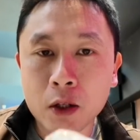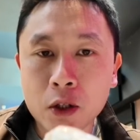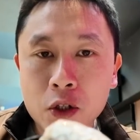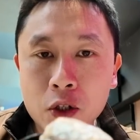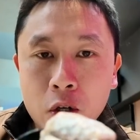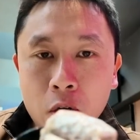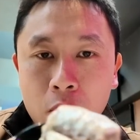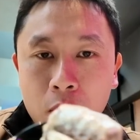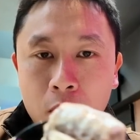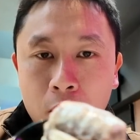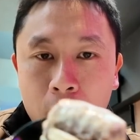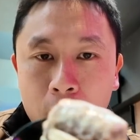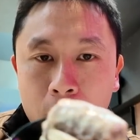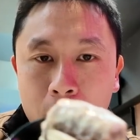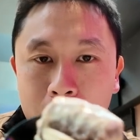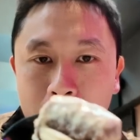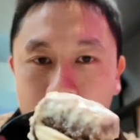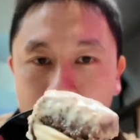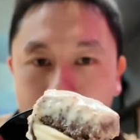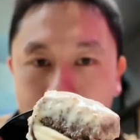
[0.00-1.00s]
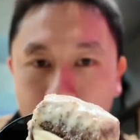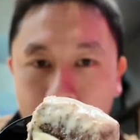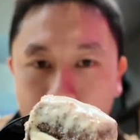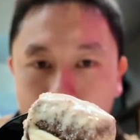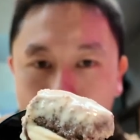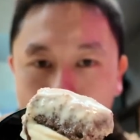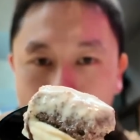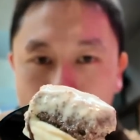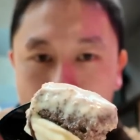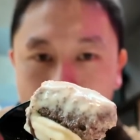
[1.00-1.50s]
chocolate cake
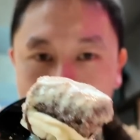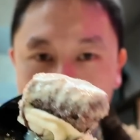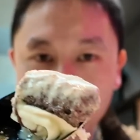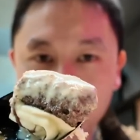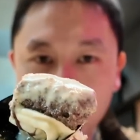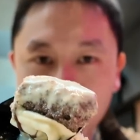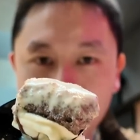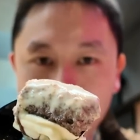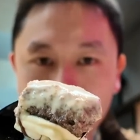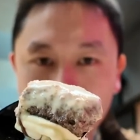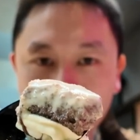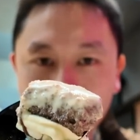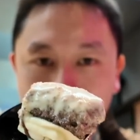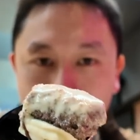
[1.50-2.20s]
with cream?